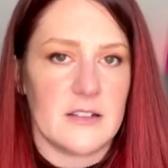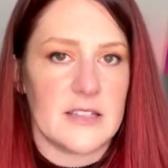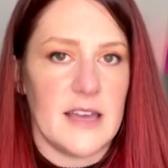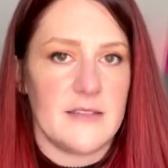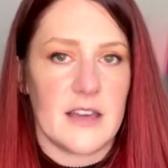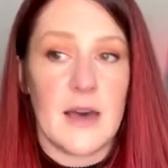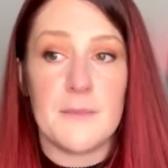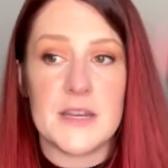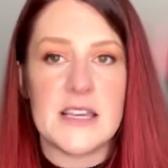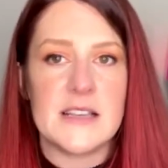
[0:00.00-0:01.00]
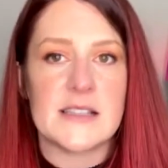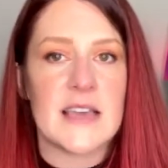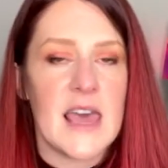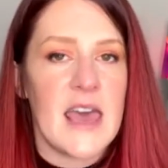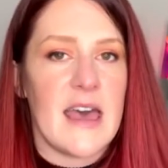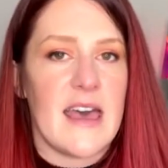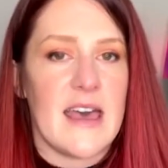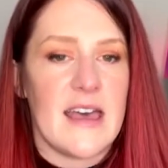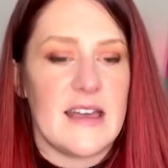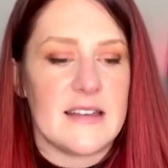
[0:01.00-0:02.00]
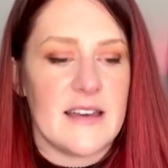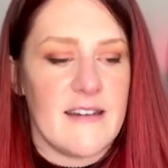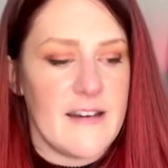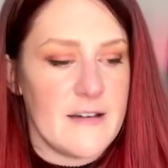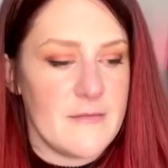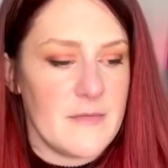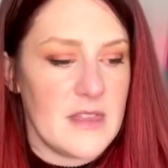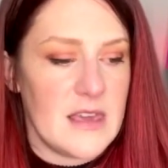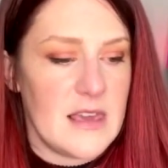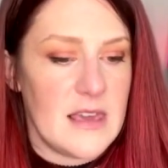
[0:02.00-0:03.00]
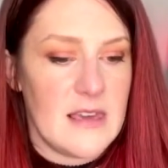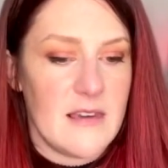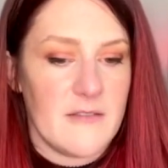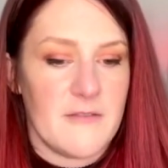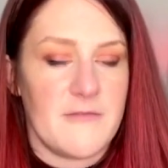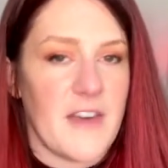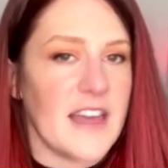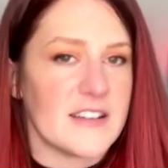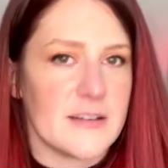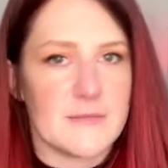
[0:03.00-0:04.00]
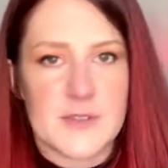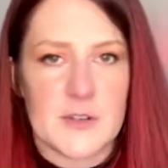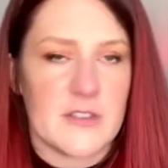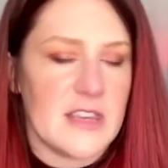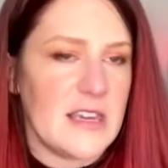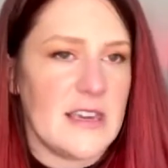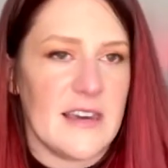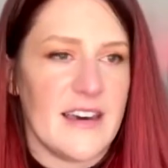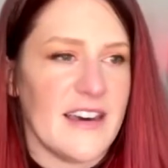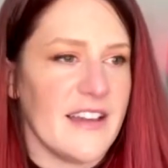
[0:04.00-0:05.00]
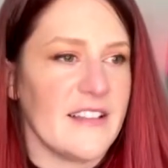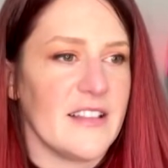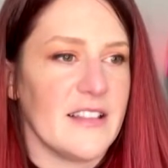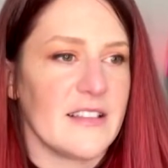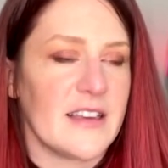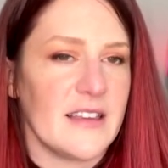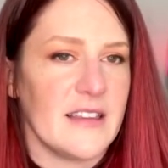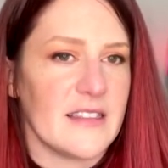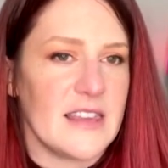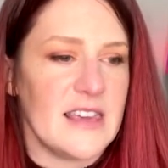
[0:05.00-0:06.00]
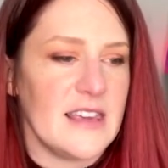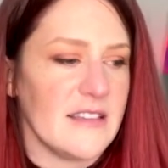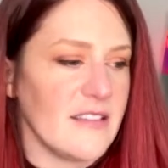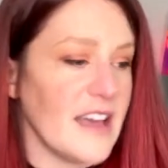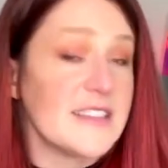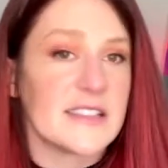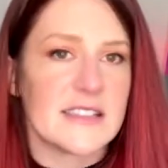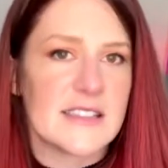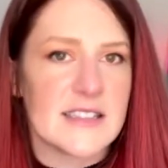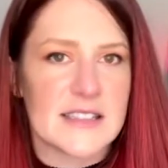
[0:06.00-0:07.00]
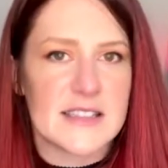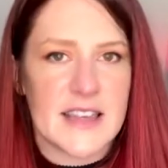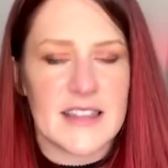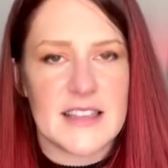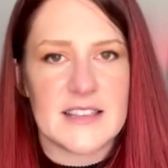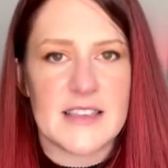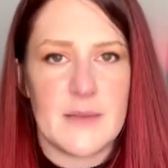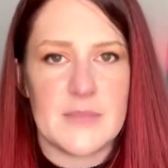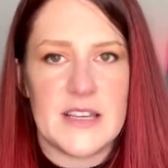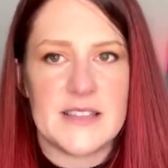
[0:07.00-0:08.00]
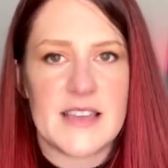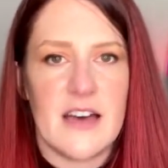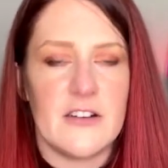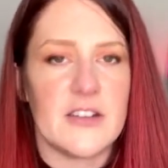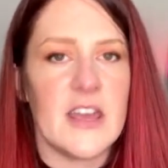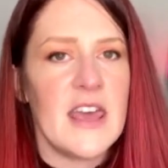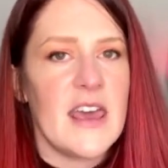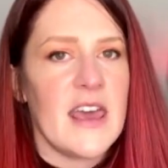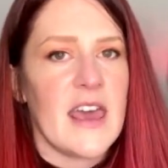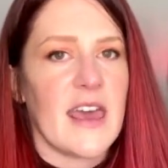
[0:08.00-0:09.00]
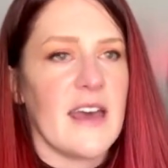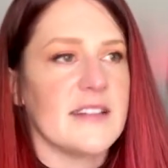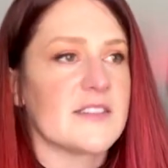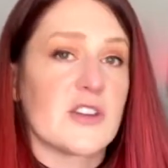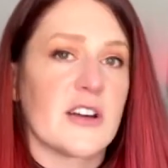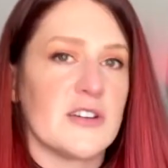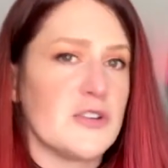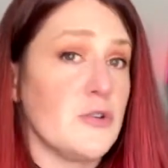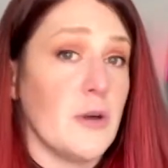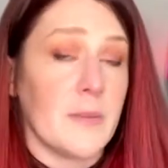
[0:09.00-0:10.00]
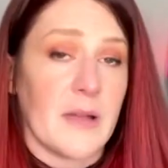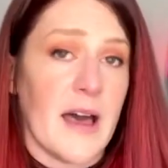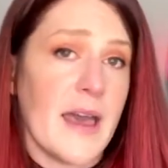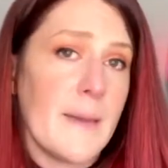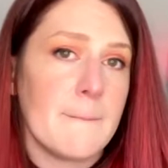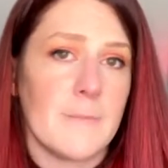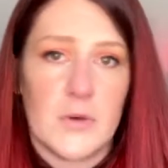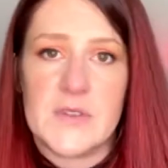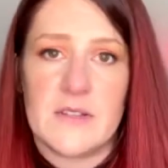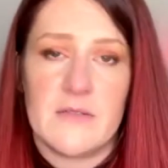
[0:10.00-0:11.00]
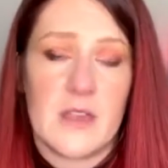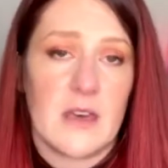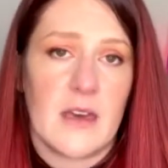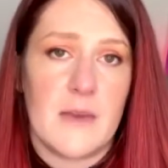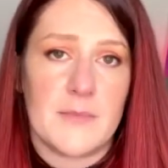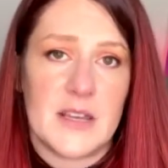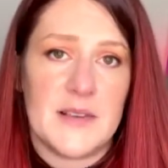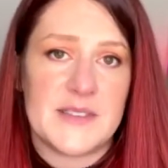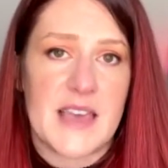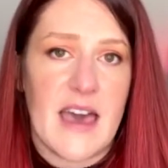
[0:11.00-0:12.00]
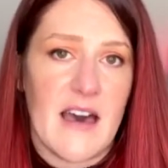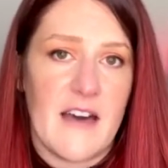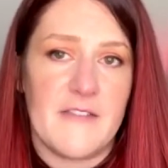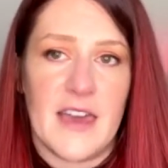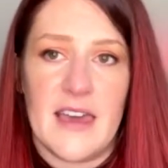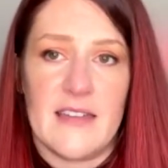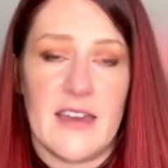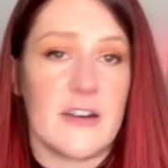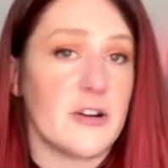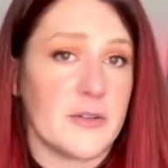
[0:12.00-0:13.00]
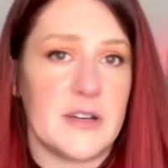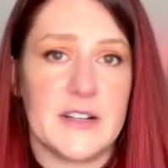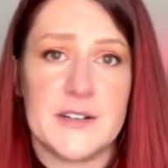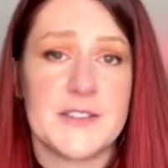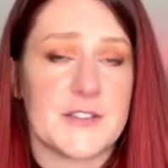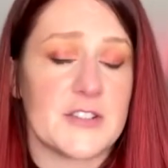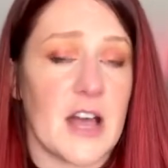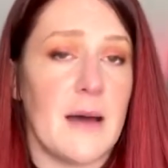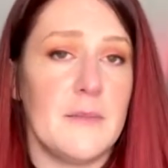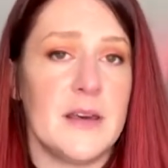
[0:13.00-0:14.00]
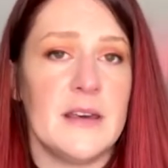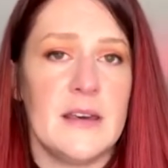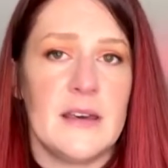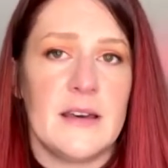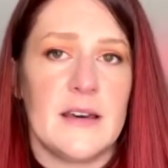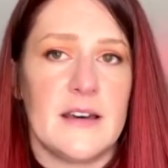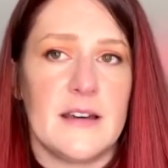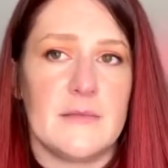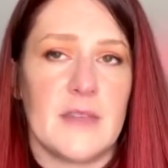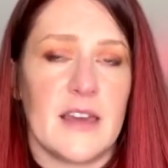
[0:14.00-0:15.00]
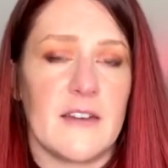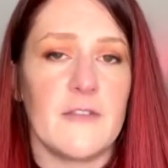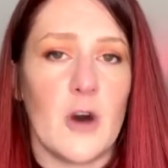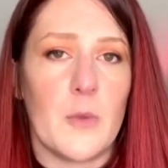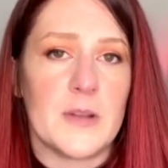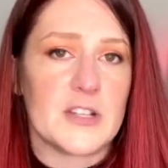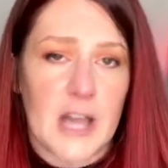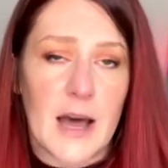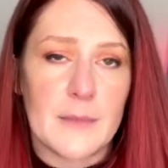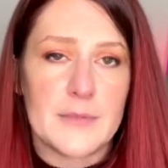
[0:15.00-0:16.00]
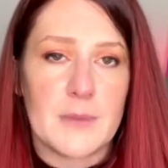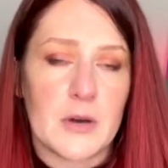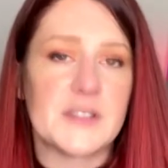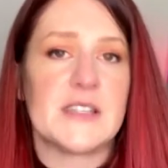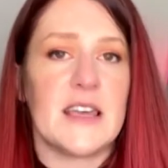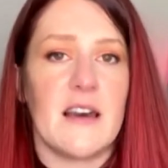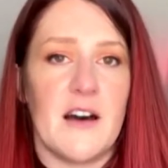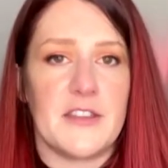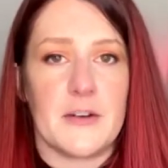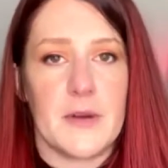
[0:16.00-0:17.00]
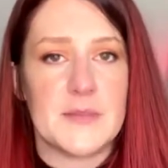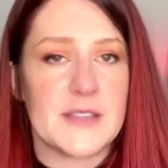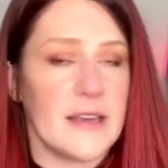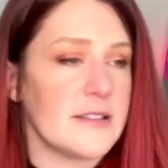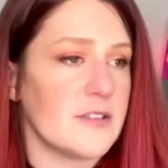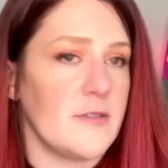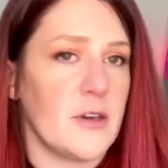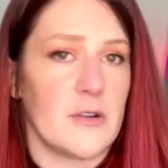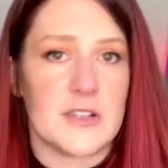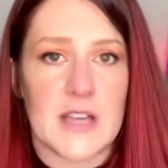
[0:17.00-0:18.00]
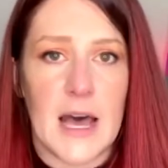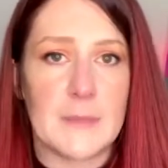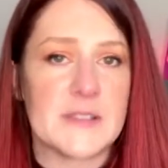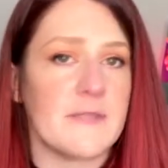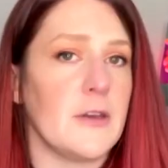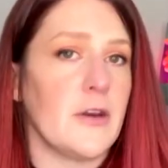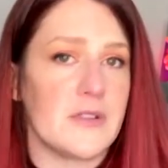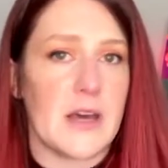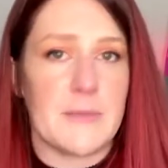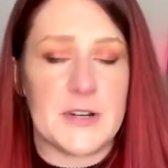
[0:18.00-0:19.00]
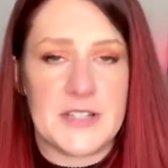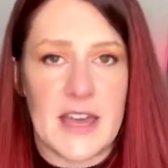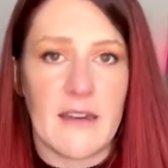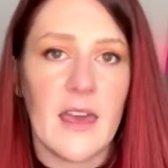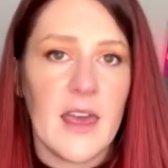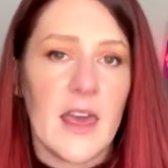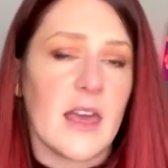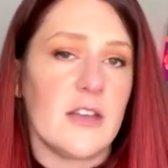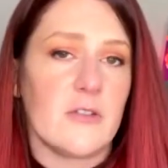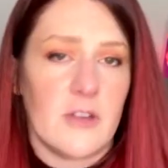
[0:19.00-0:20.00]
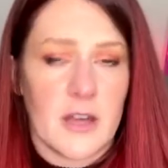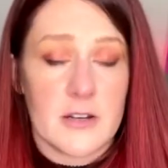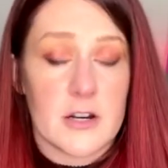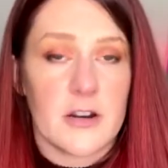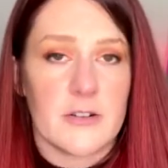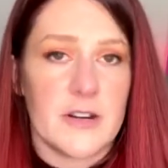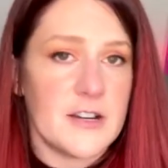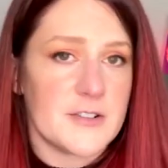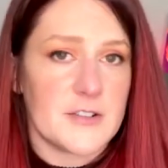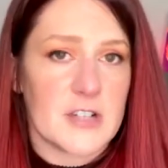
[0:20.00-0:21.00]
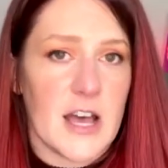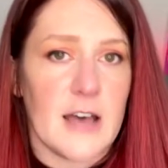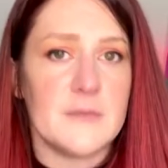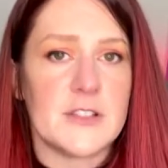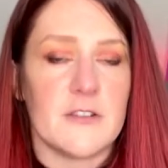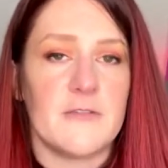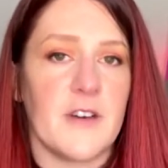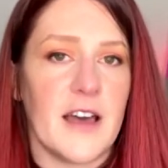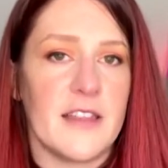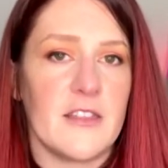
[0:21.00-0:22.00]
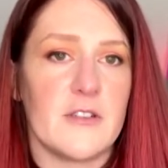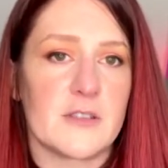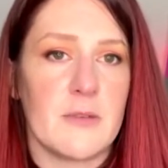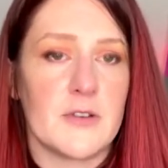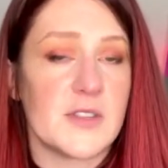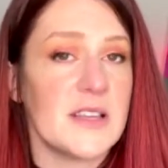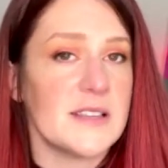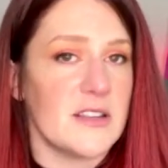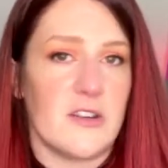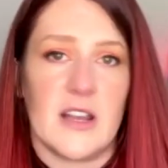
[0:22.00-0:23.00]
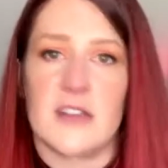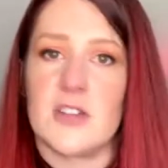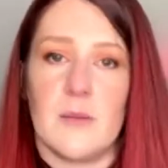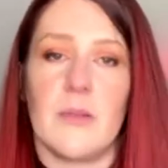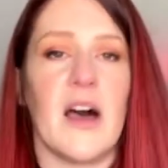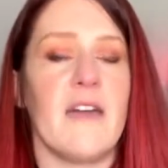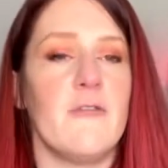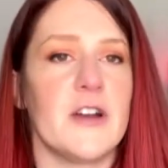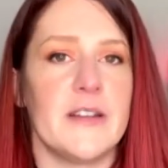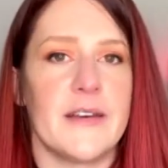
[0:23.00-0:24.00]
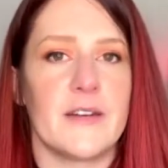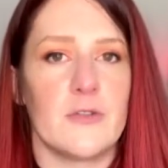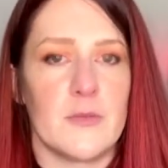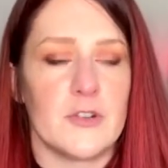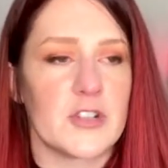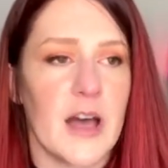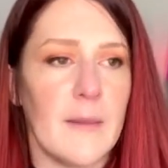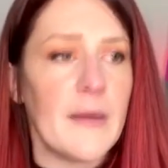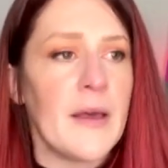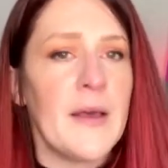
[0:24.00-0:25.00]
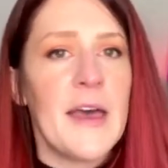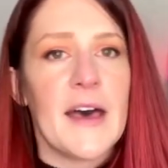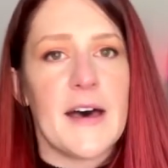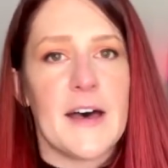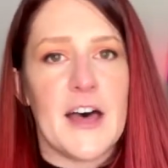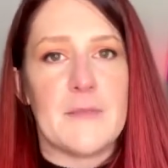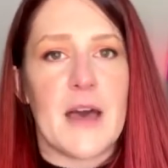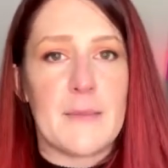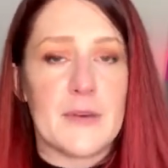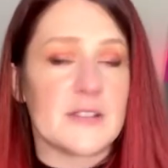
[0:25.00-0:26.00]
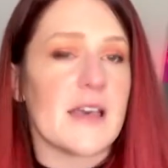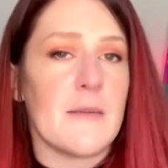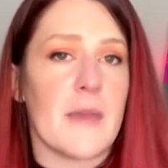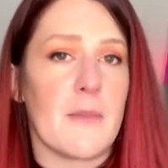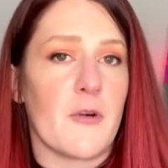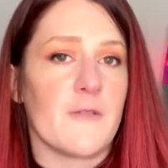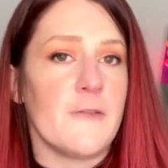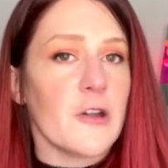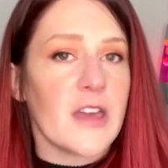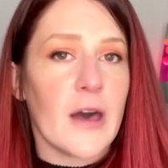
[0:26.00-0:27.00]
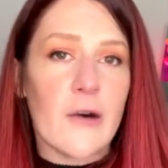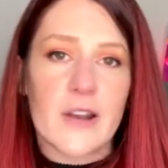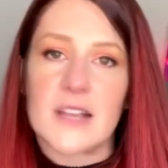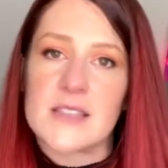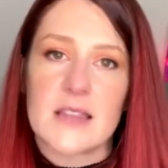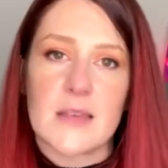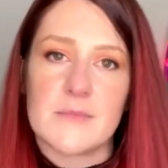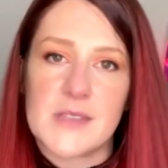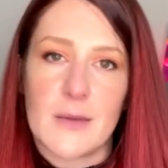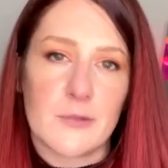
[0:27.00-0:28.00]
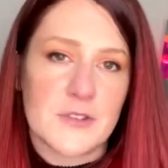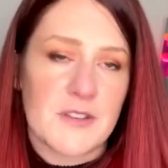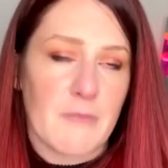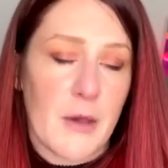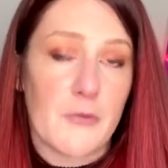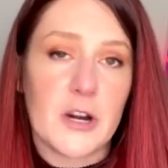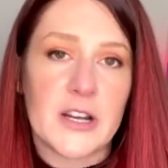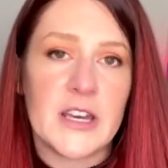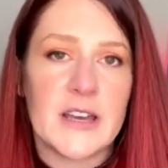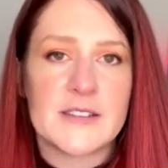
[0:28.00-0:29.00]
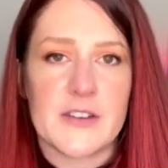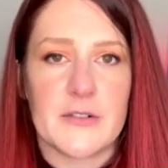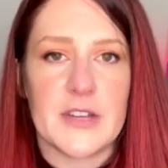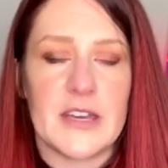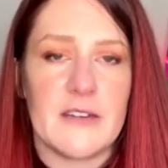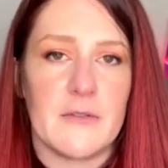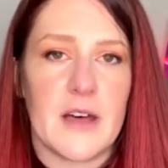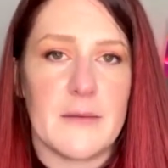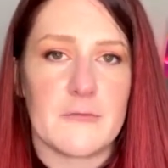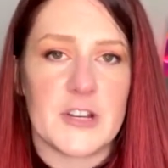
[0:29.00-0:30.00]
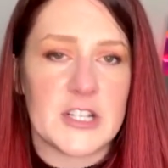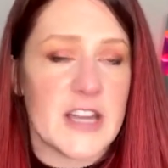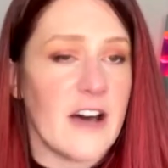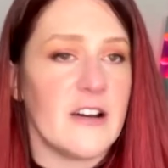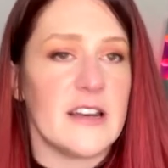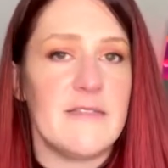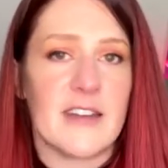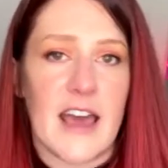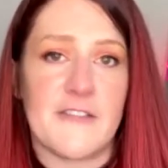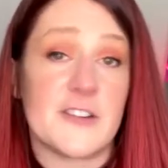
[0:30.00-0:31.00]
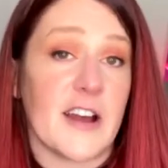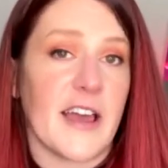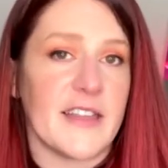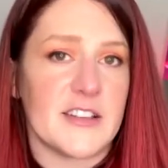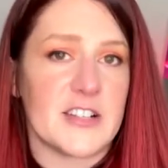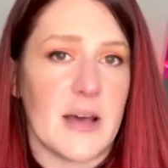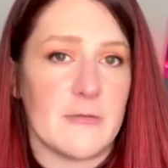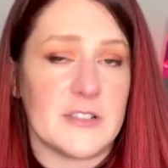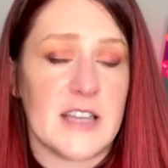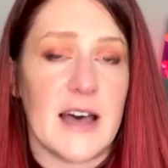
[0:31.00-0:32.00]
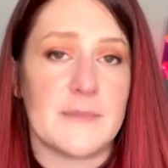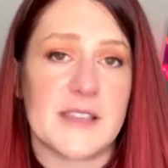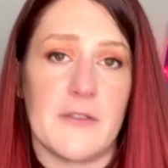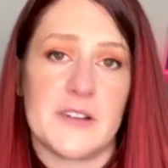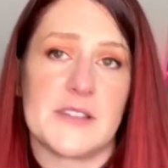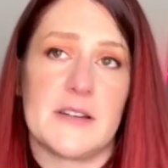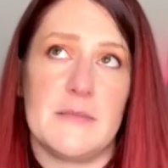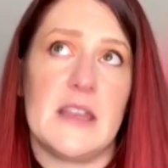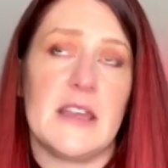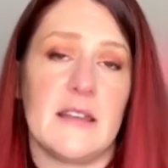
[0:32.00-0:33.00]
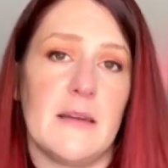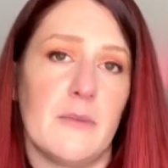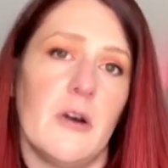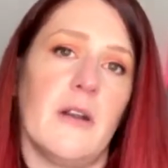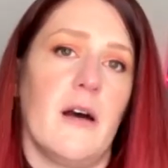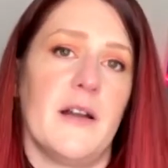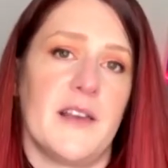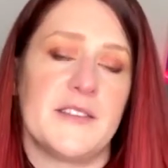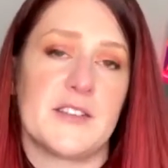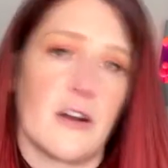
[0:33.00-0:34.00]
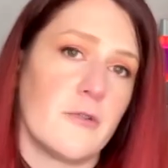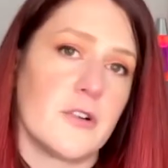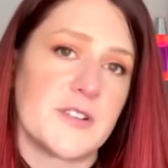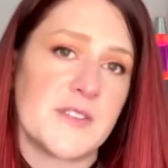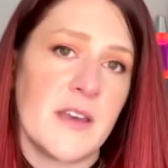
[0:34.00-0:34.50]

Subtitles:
at the companies and the fandoms or the licenses that these companies held and started to apply. Most of the companies have a careers or job an open job posting on their website. So if you go to Topps, if you go to Upper Deck and you look under careers or jobs, you'll find those postings and you can actually apply for it like a normal job. I built up my portfolio and I sent them samples of my work. So I really reached out, and even after I got the job with Topps, I wasn't immediately put on a Star Wars